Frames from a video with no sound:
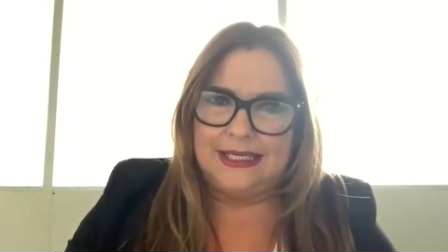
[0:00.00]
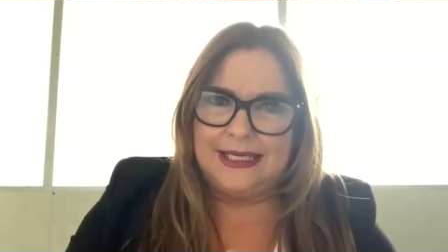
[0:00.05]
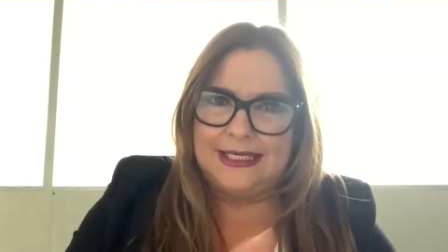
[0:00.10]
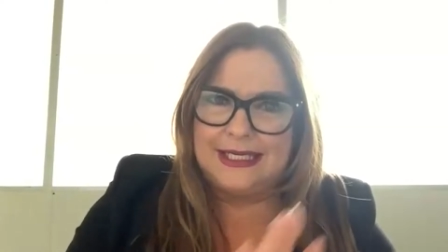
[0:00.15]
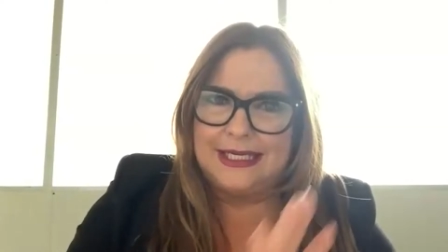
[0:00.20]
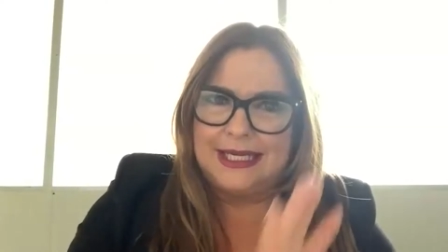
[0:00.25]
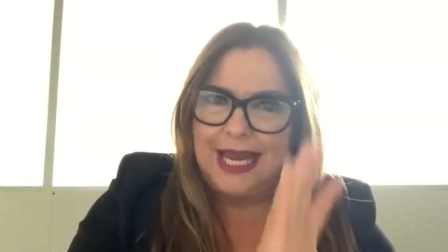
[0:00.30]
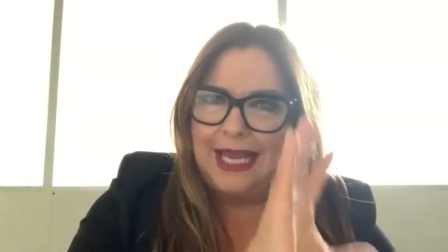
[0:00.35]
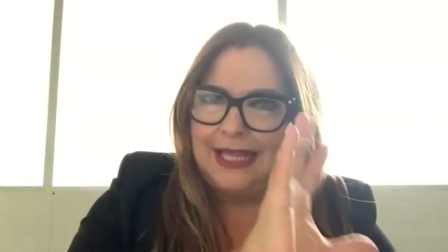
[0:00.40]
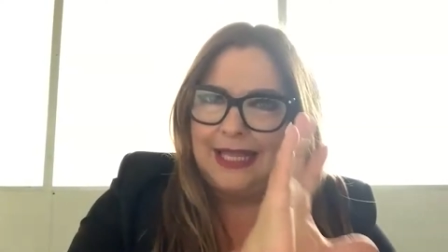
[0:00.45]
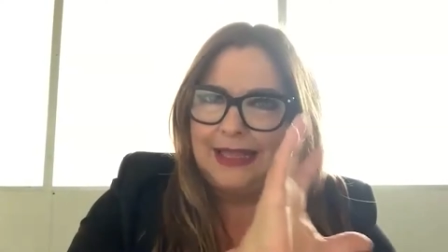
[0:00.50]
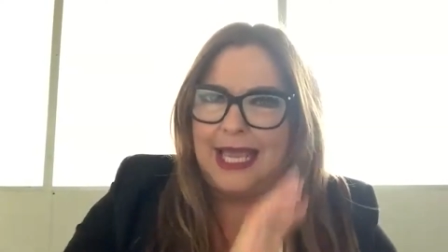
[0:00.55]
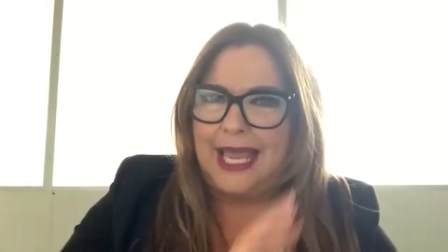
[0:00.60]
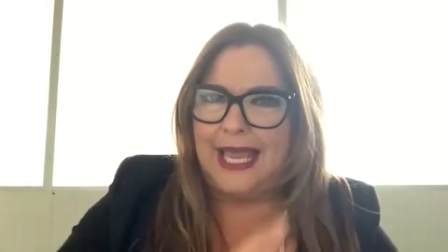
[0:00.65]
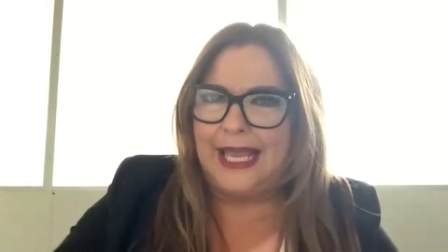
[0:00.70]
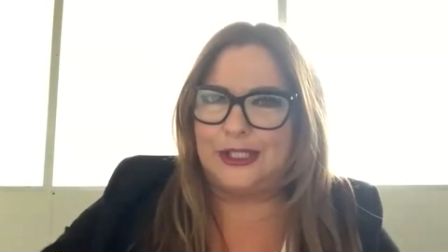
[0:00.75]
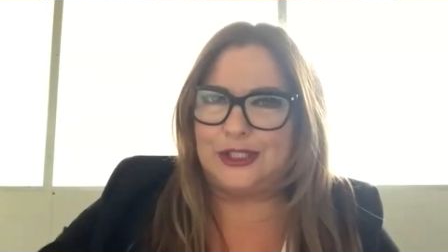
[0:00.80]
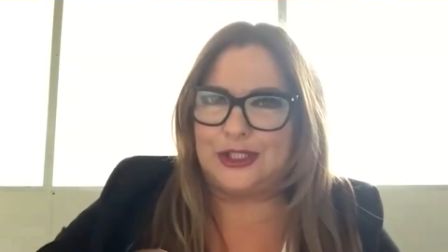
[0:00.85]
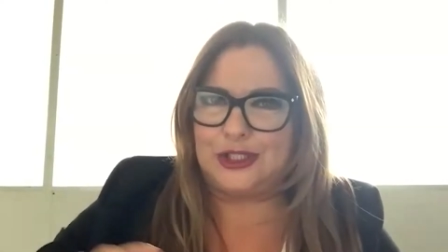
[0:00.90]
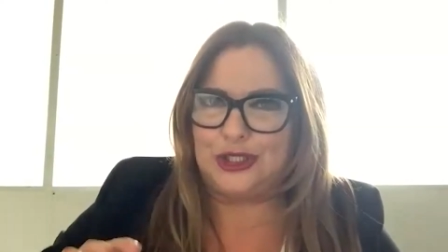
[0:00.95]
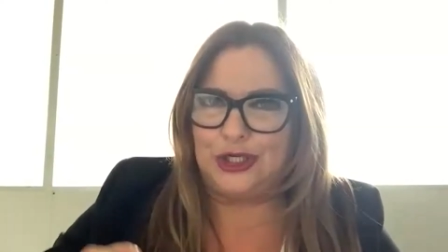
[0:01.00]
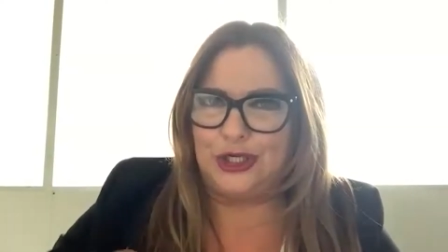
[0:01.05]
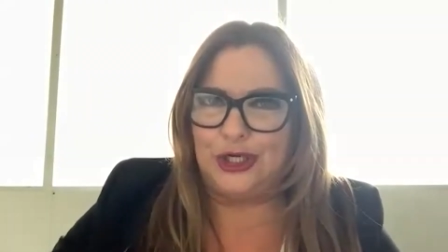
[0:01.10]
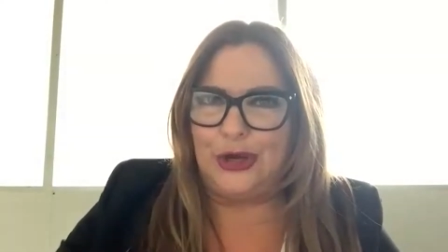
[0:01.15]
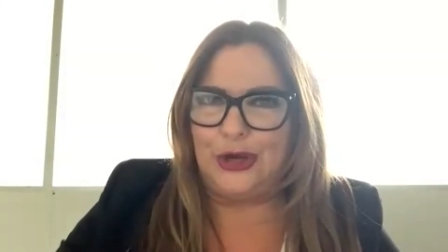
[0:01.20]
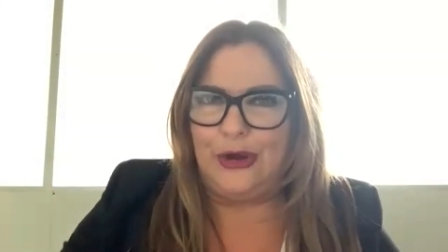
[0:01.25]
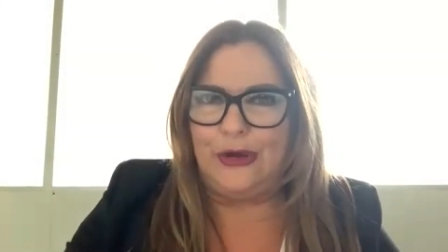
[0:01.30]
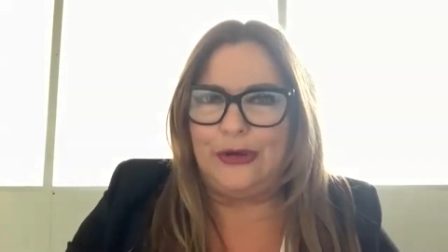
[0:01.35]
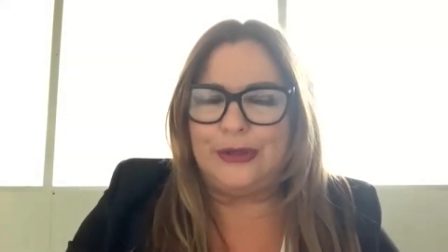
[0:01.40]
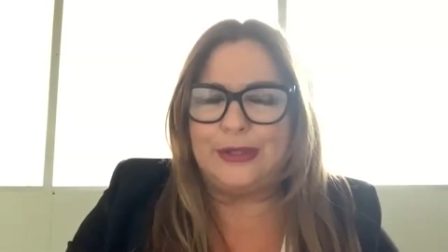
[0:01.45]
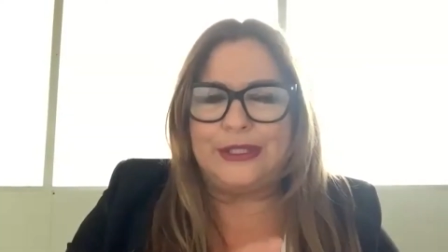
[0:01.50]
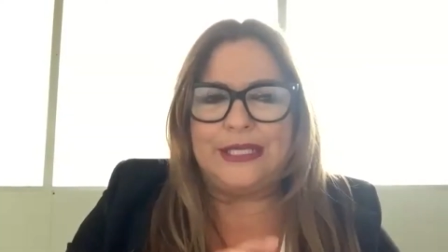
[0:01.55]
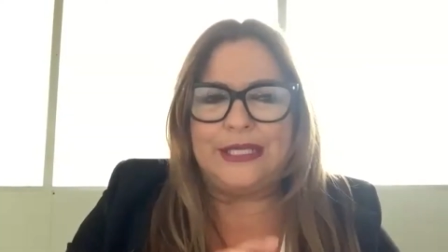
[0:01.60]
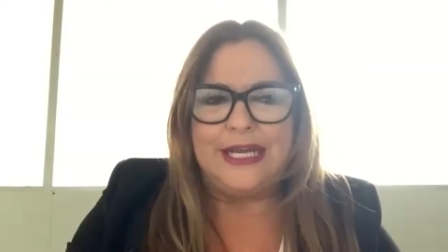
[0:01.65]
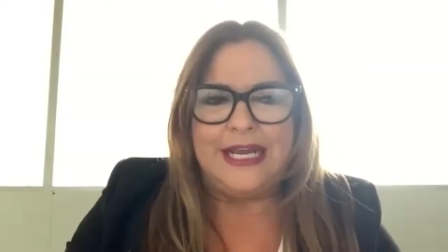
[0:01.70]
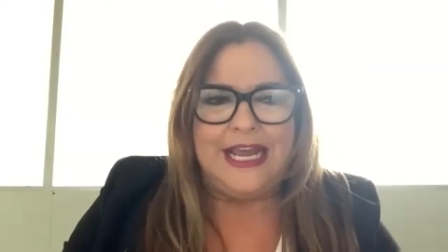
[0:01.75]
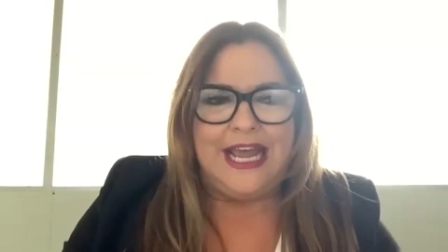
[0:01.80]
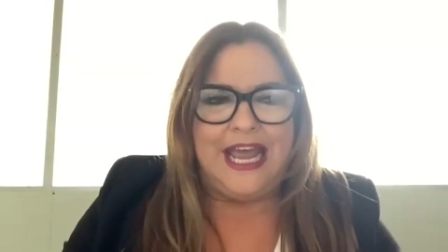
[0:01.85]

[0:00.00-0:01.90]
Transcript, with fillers: Lynda Ke- the Keane studios,